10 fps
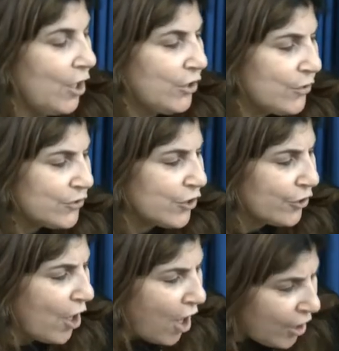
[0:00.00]
Those
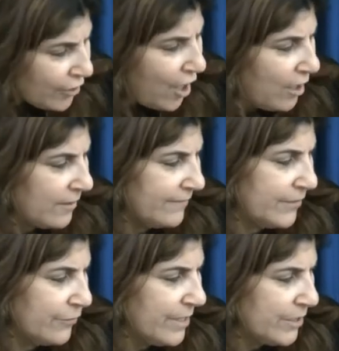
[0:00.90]
are our olive
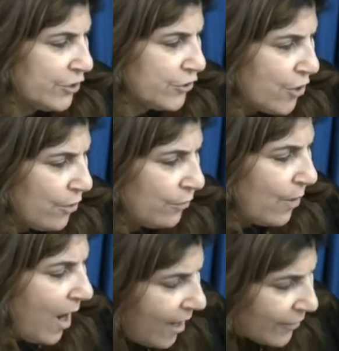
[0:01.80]
trees, you know,
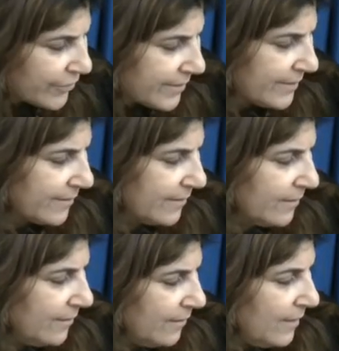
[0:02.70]
ours.
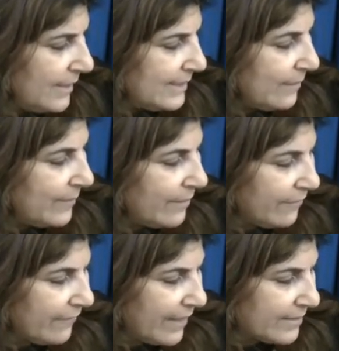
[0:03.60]
Samir
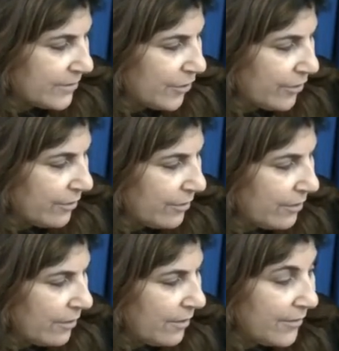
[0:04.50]
faced her.
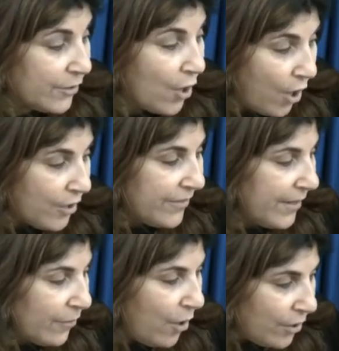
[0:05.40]
Then
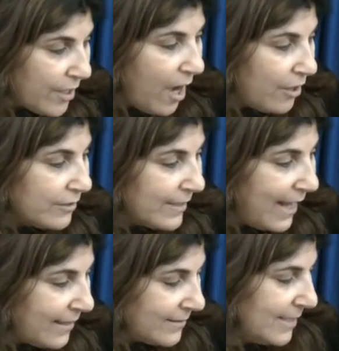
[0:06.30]
they're on our
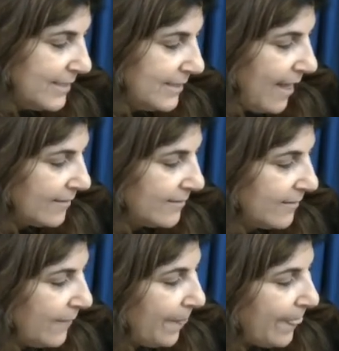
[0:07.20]
land, he said.
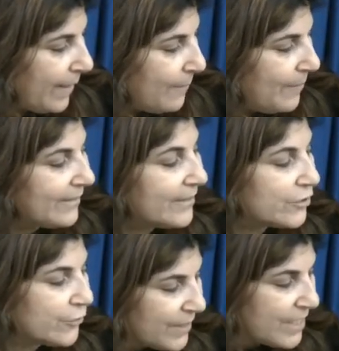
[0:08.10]
But the
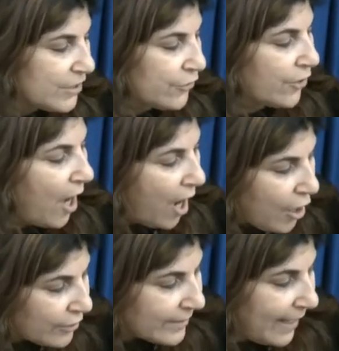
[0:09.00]
tree is on
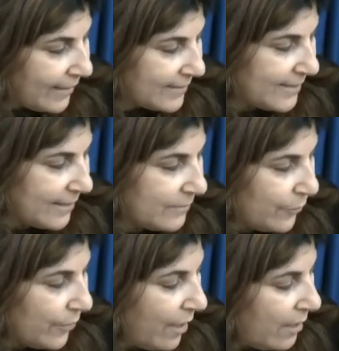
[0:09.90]
our land, said
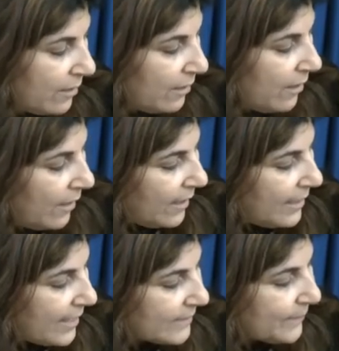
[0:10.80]
Muna. It
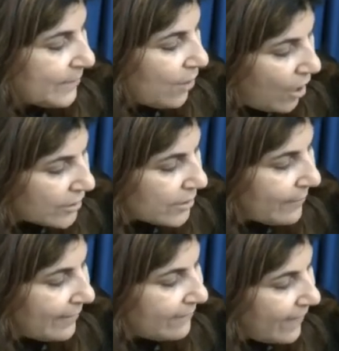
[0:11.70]
has belonged to
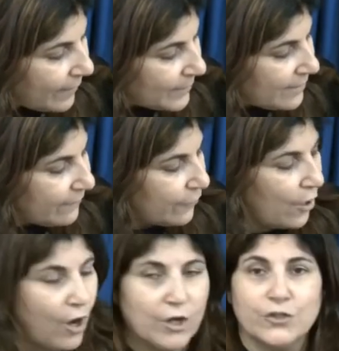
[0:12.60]
my family for
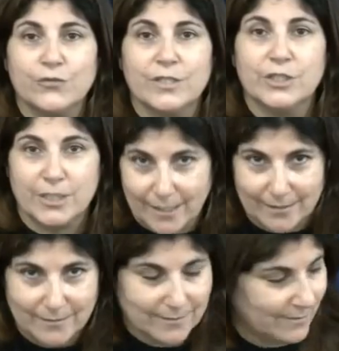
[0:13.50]
100
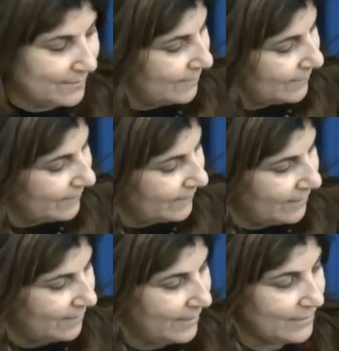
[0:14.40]
years.
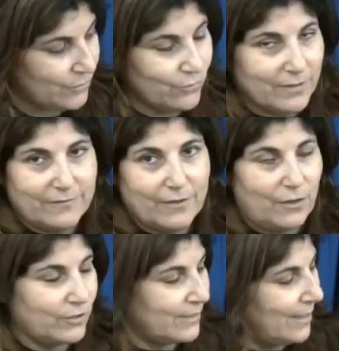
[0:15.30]
They do live a
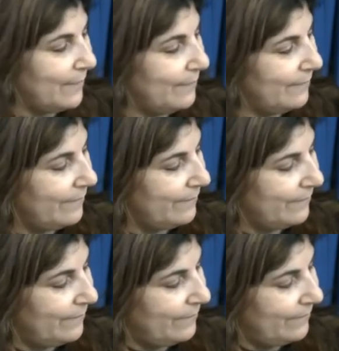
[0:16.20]
long time.
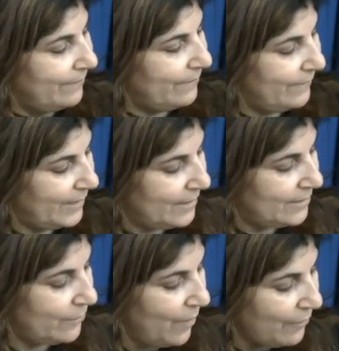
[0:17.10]

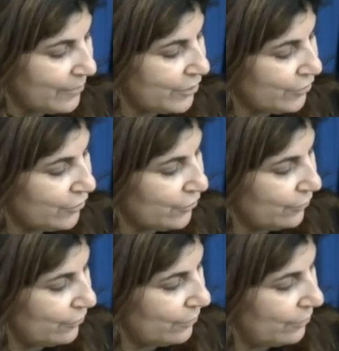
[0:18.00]
So what would you
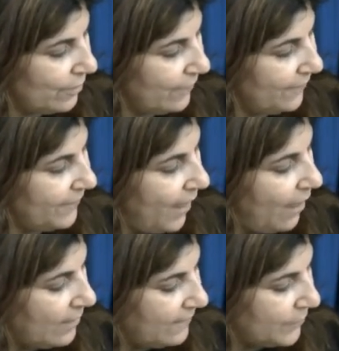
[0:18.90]
do if the
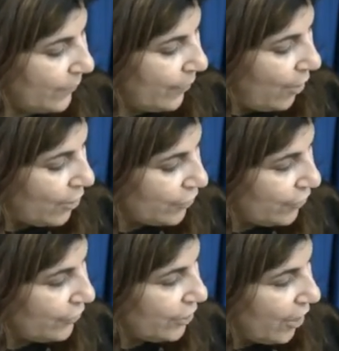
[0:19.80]
olives were on
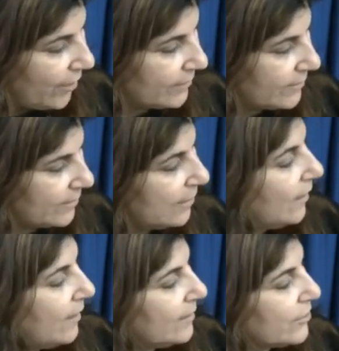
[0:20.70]
your yard,
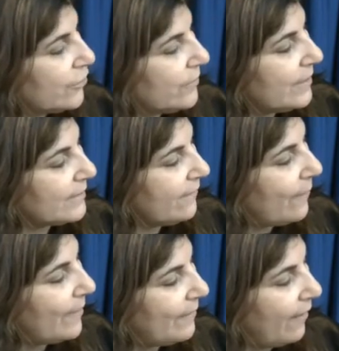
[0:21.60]
the tree is
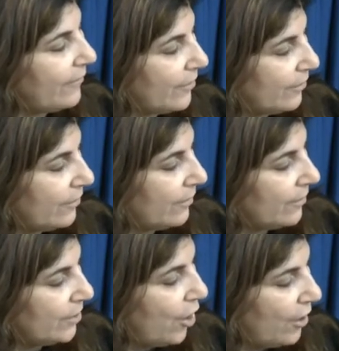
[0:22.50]
from another
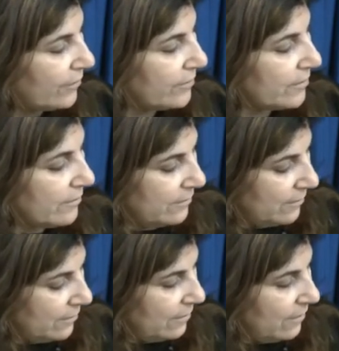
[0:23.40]
yard?
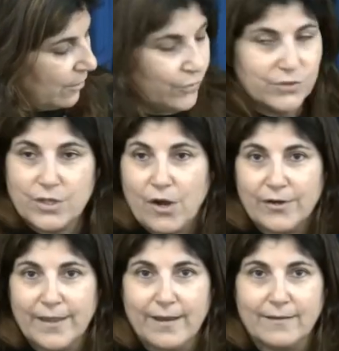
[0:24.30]
Whose
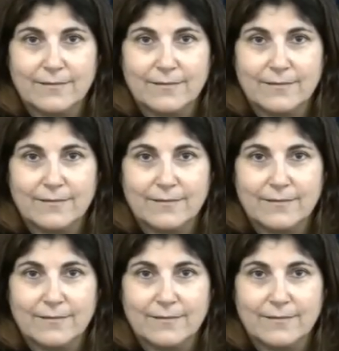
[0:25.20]
are they?